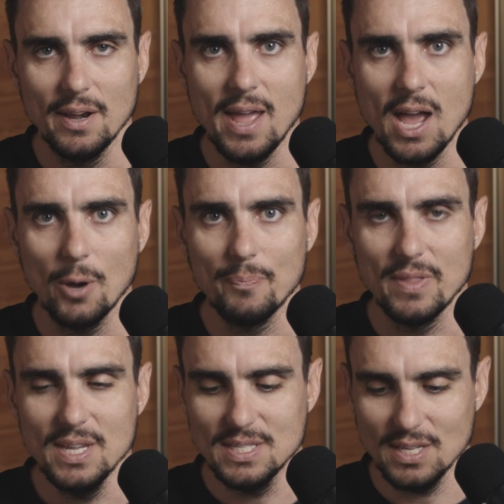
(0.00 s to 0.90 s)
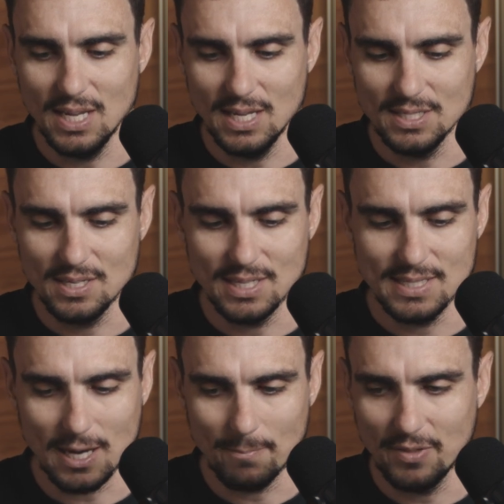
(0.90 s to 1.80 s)
Now, this is
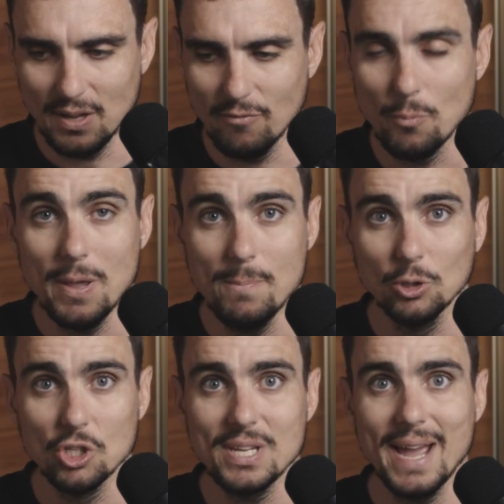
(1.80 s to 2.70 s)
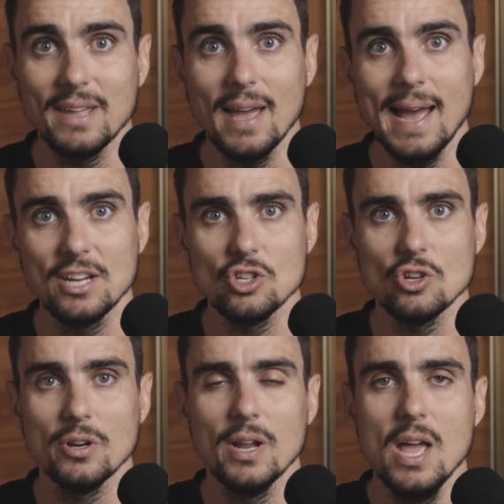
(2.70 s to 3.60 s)
something for people to take
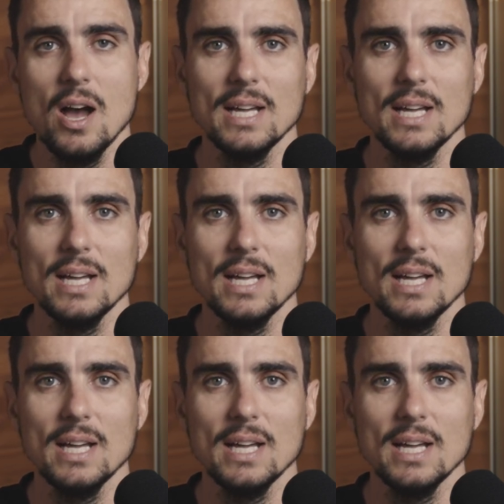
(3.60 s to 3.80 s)
action on.